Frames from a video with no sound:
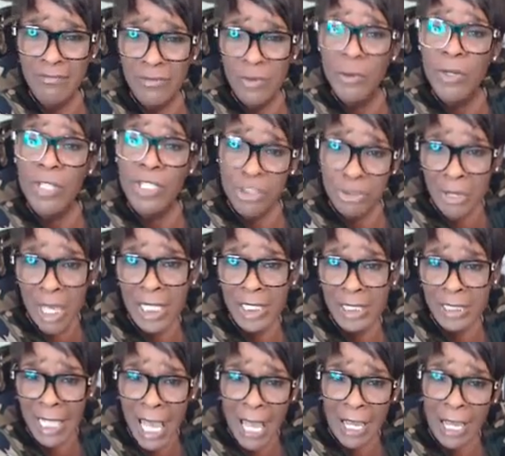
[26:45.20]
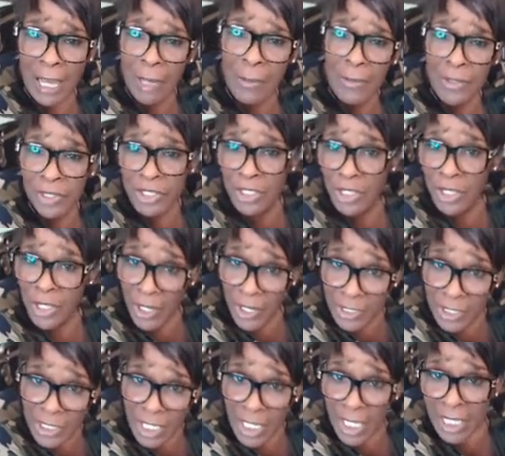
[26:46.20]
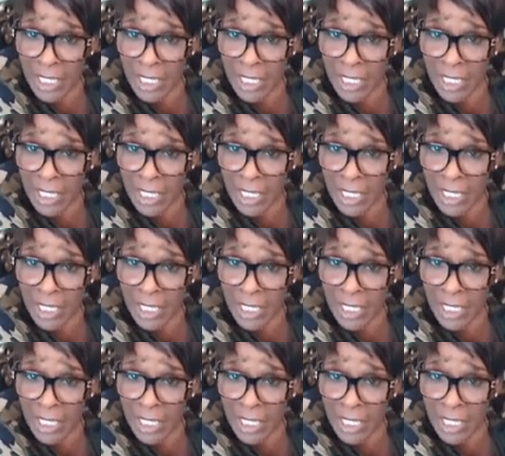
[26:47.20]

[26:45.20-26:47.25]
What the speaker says: I almost cursed.